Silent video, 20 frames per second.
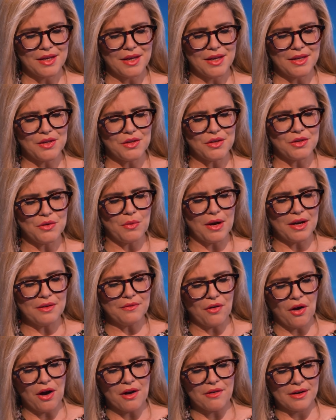You
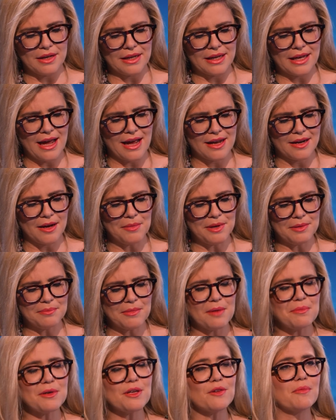went viral again. I mean,
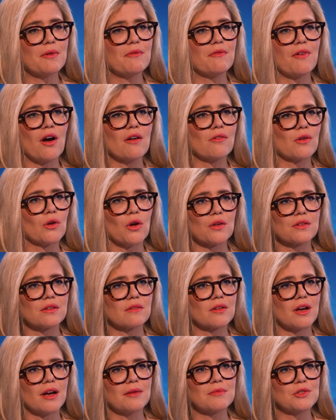maybe you've been viral lots
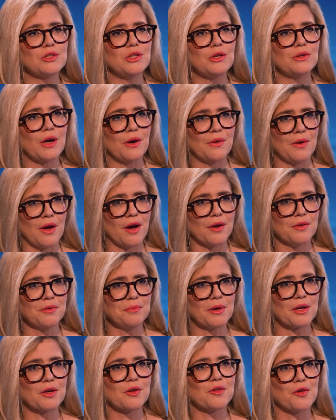of times and you don't know
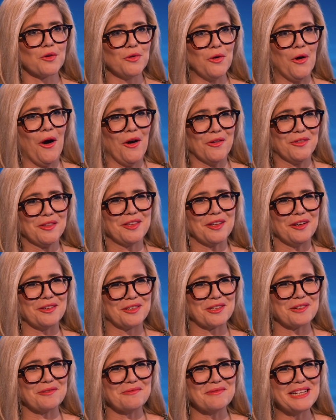because you're not on
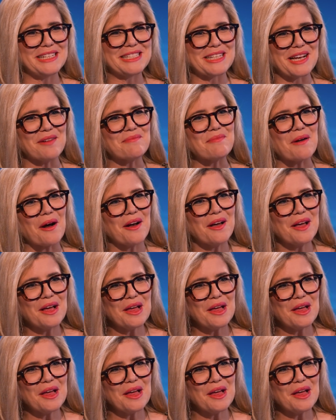social media, but